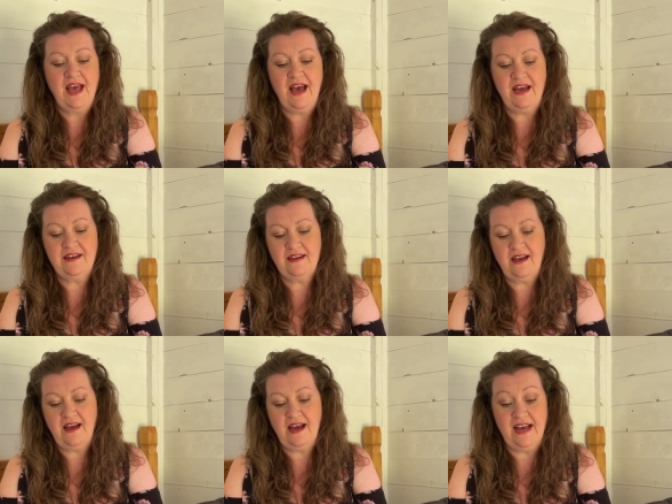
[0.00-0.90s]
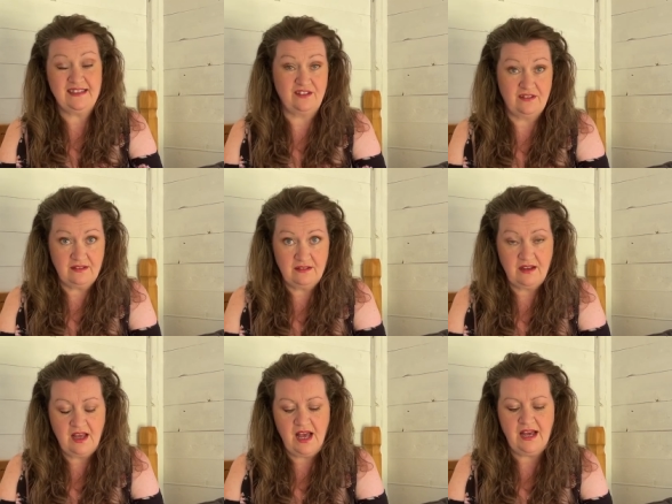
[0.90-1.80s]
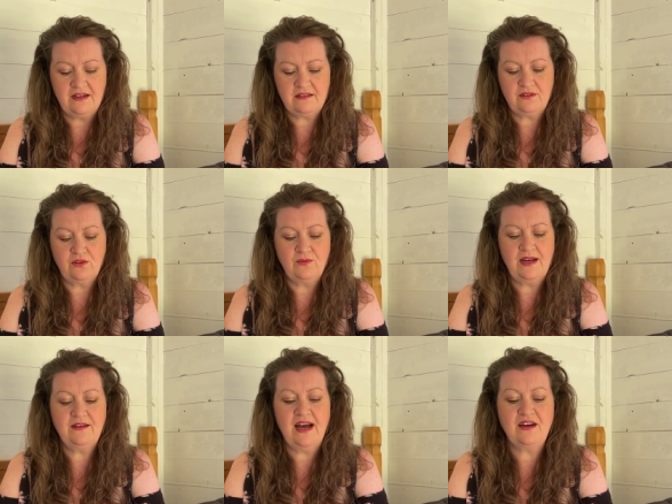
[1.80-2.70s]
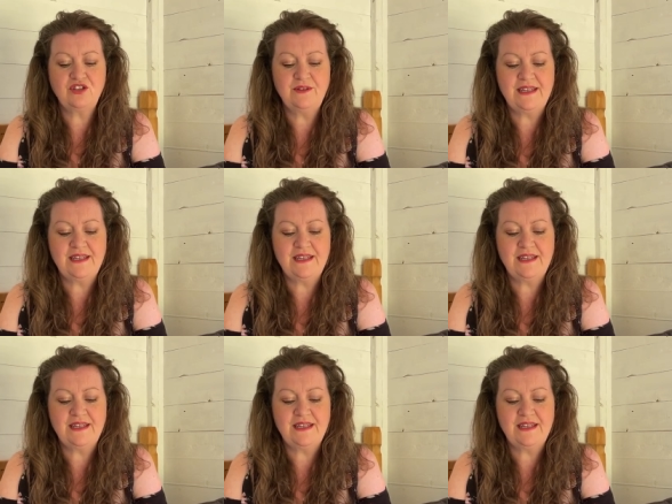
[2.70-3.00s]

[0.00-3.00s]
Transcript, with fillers: and I hadn't and I thought well I'll do